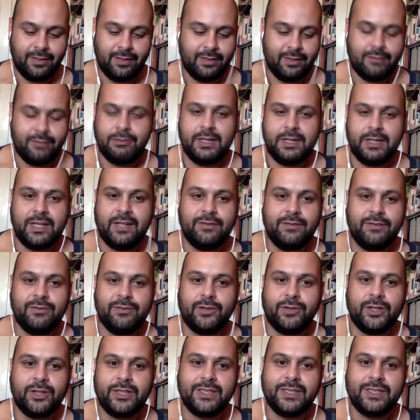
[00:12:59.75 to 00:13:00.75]
3,
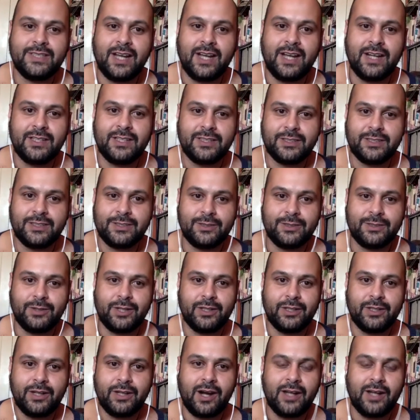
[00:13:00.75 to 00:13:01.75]
4 designers who
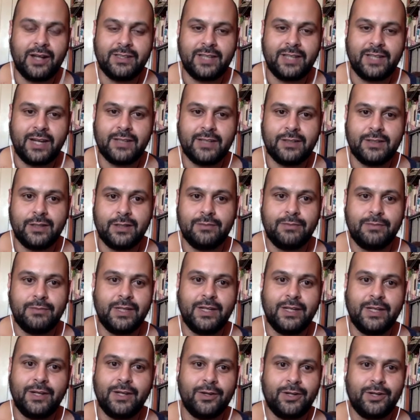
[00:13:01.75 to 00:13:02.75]
are contacting
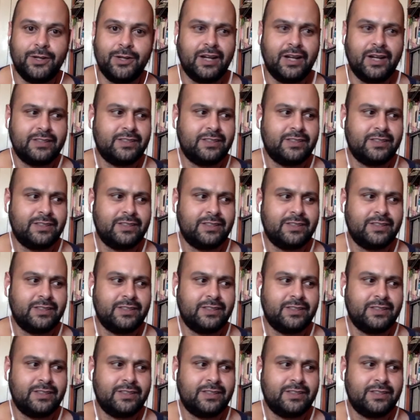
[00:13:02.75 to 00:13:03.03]
me, or